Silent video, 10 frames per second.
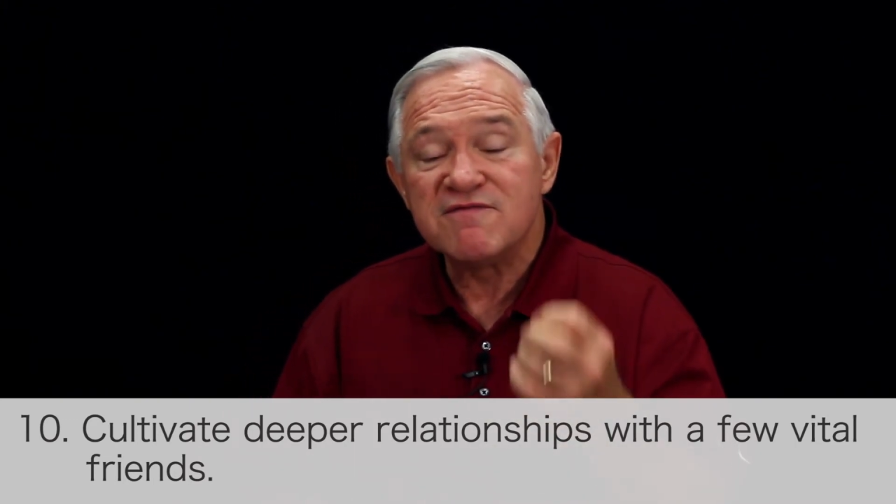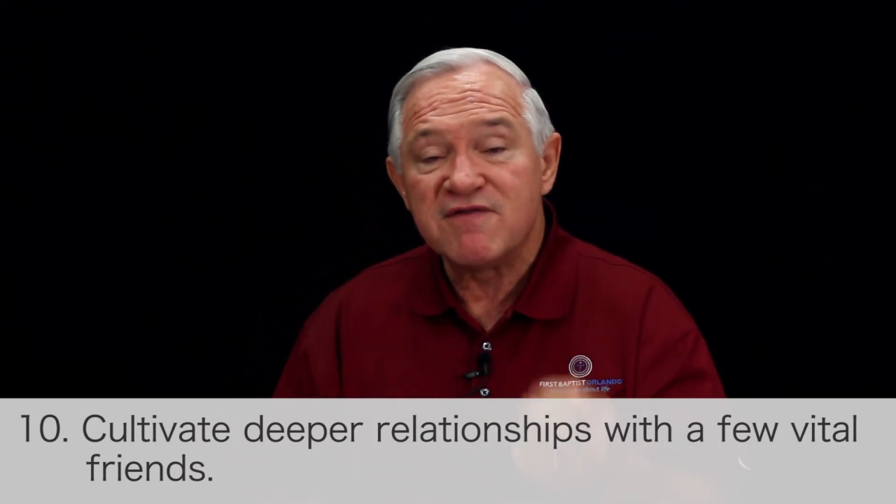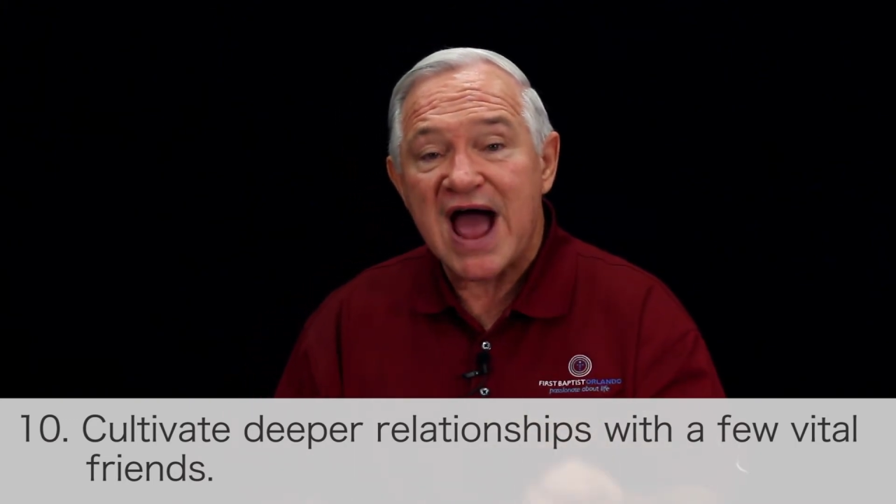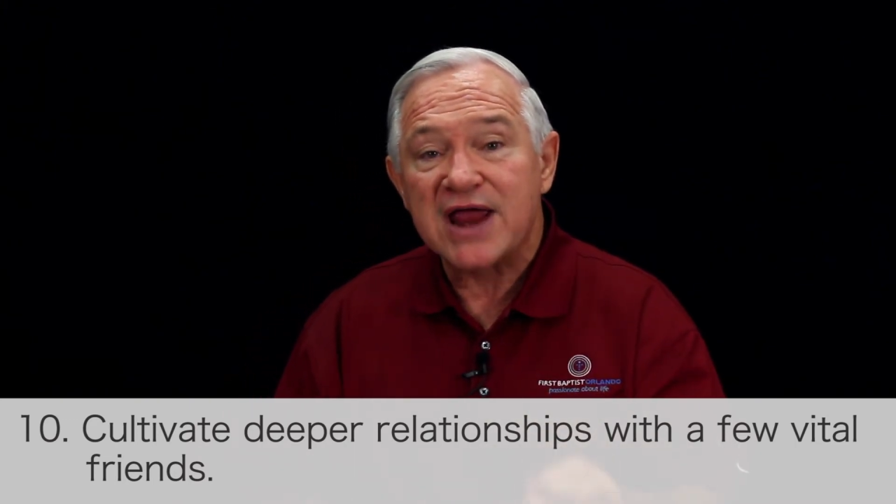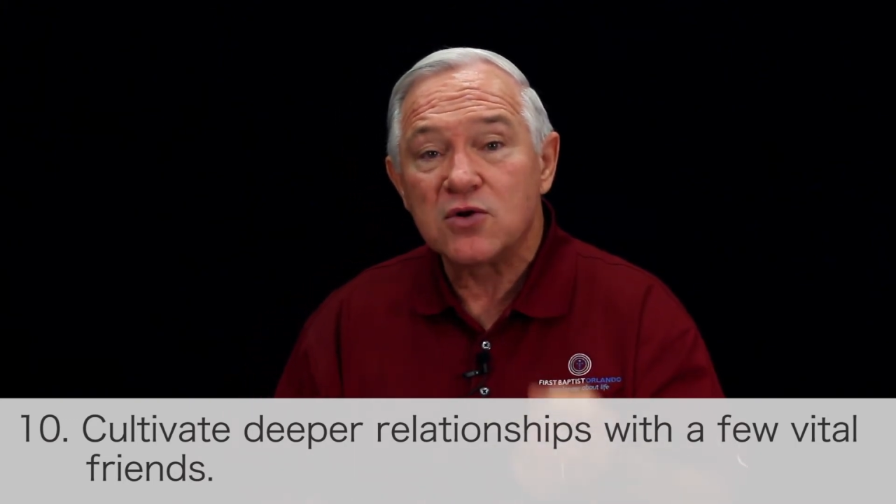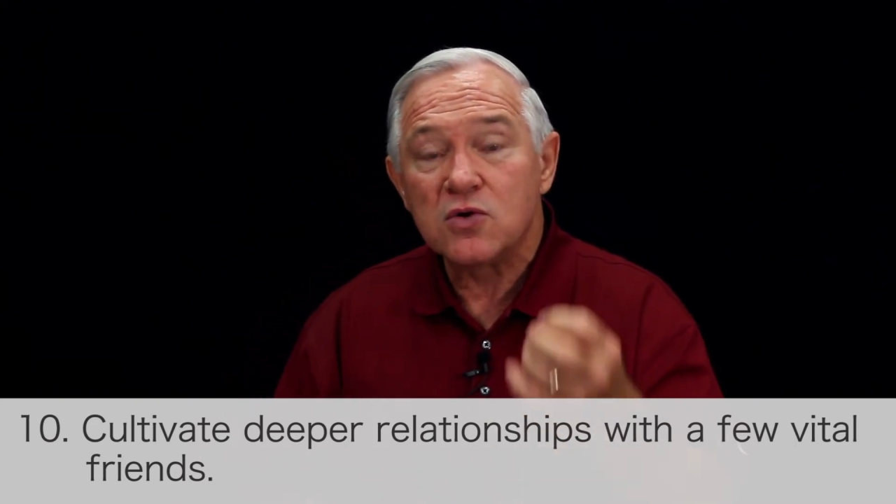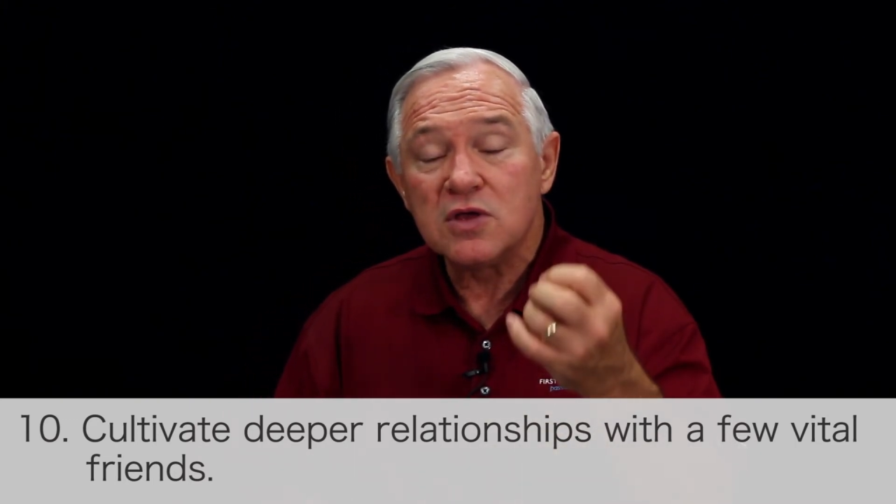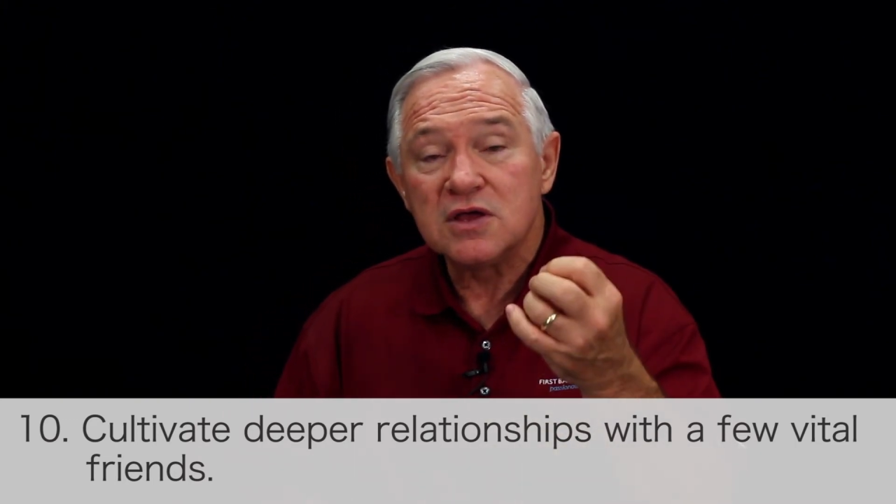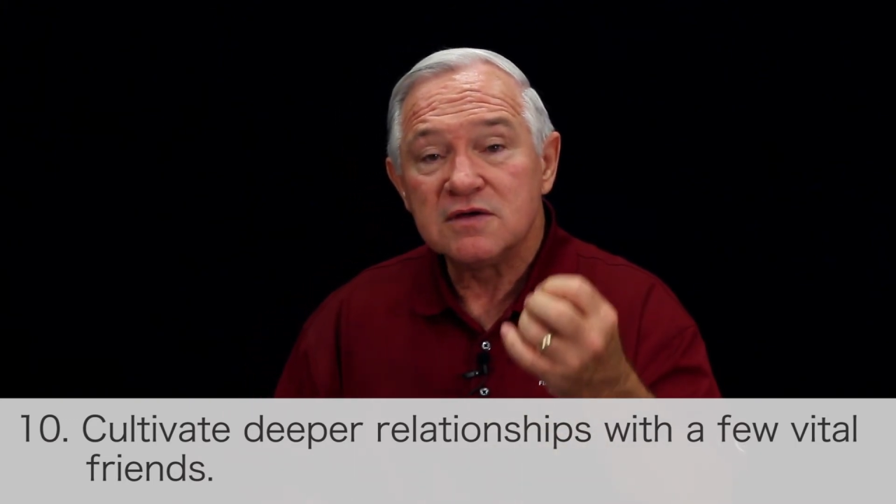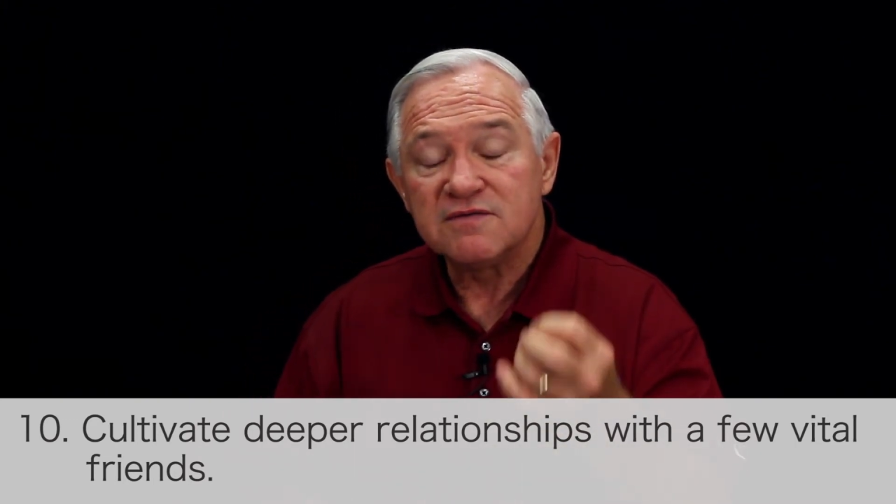vital
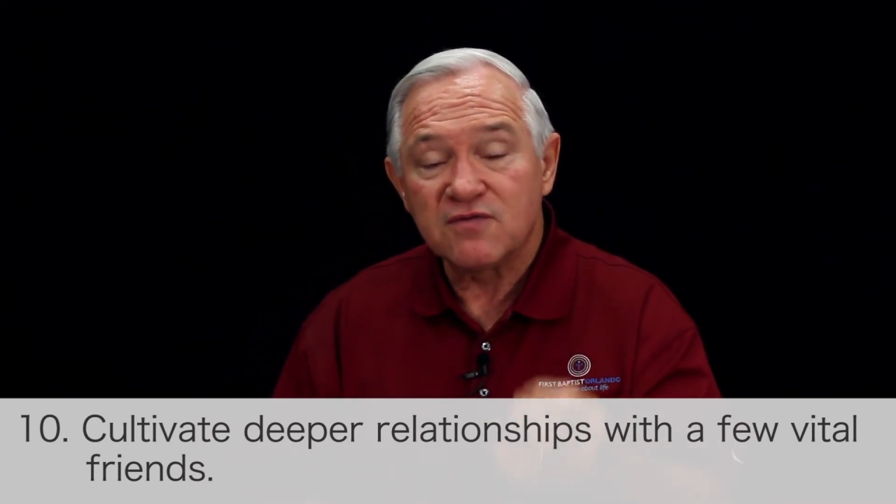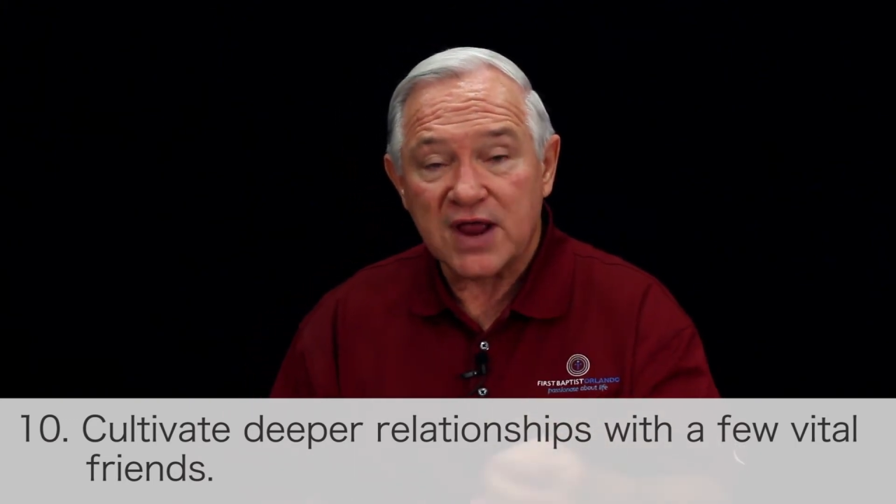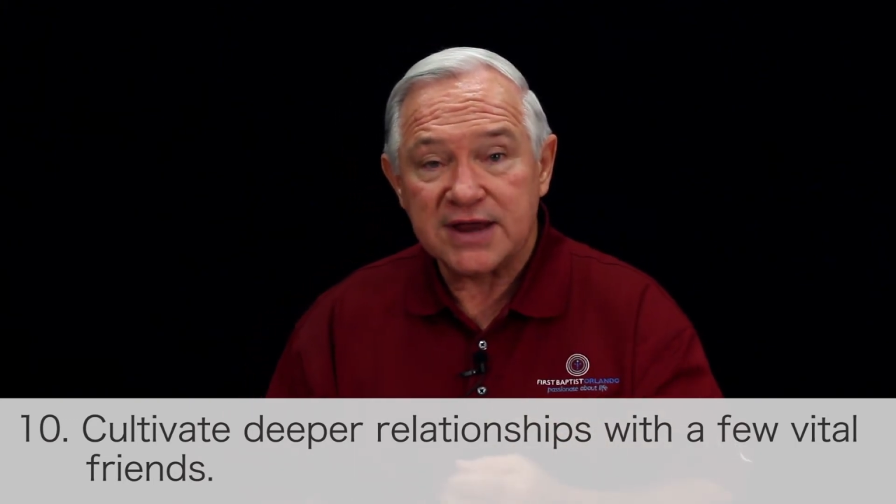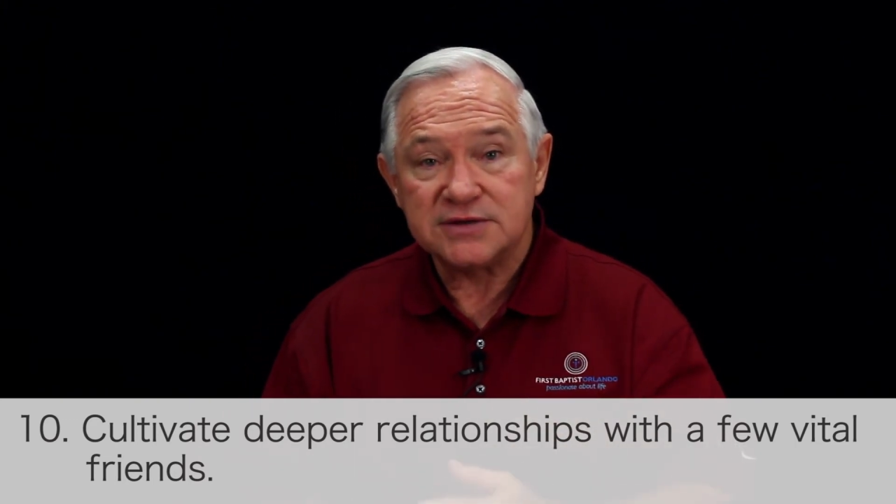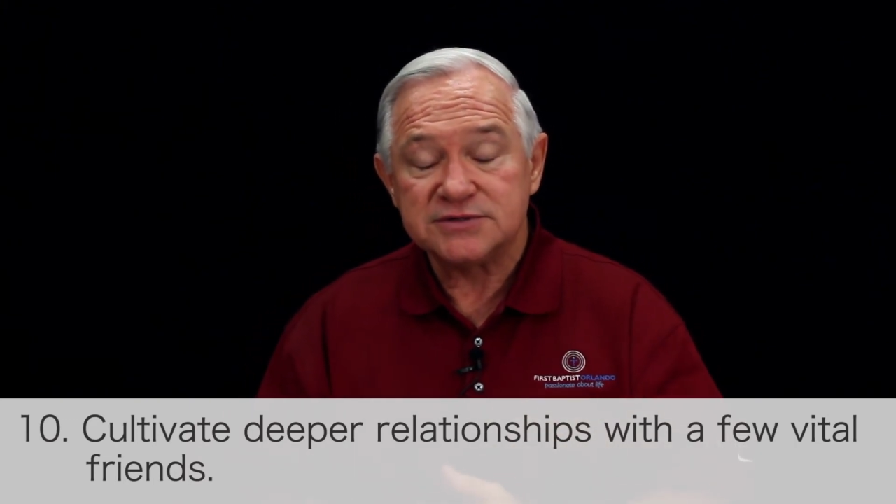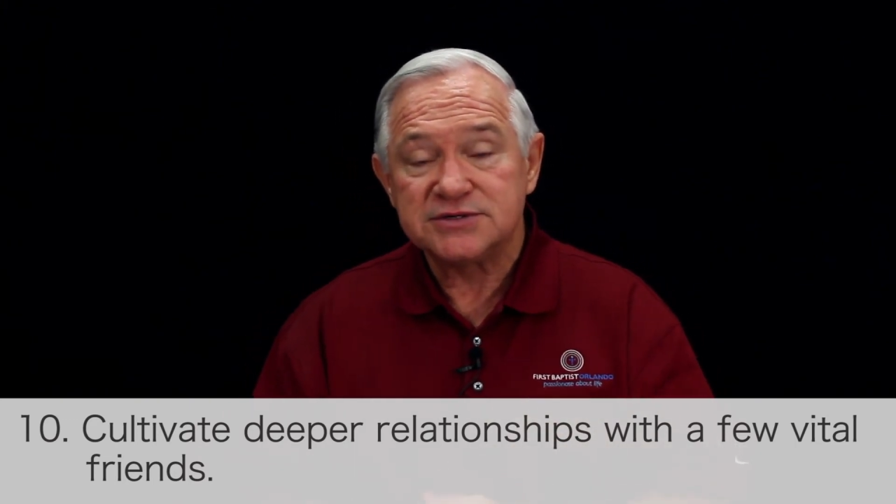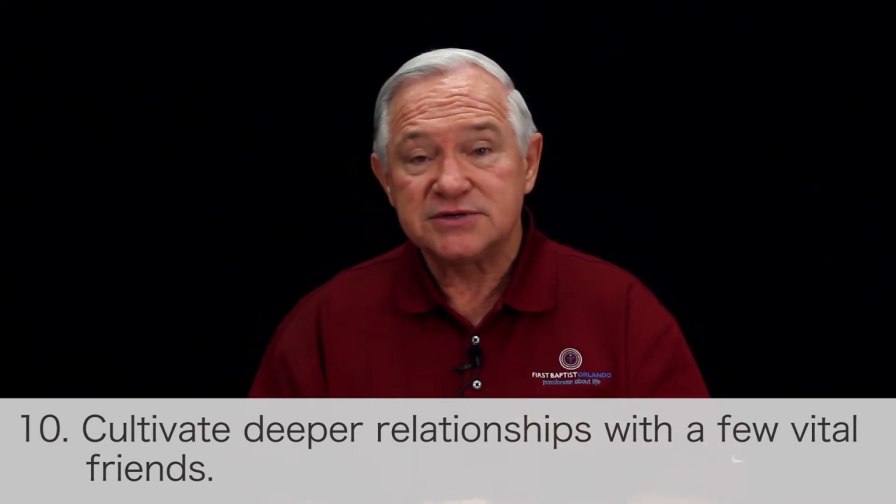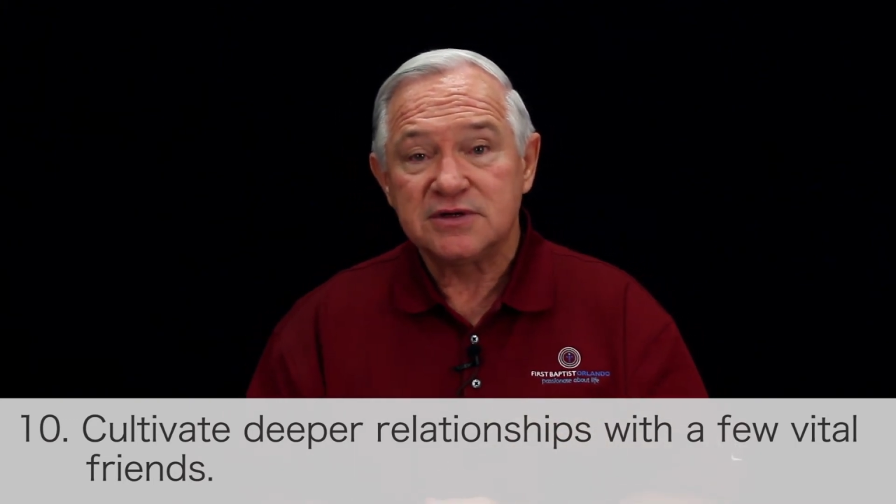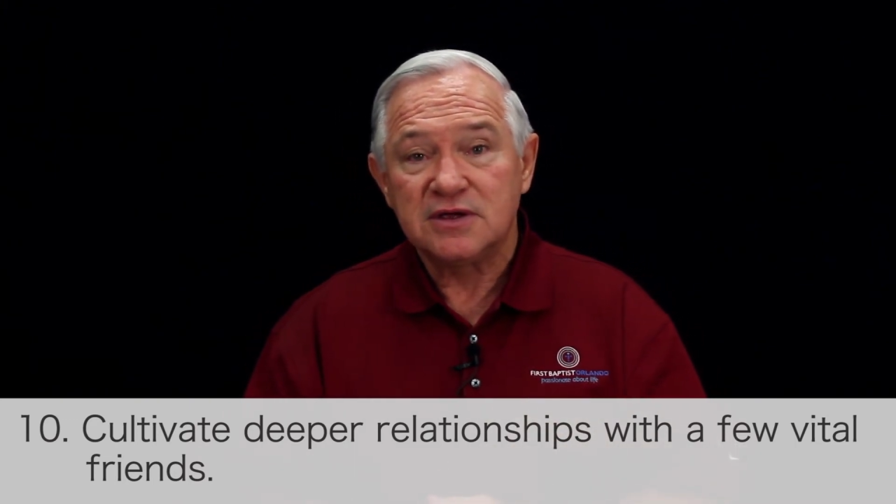friends.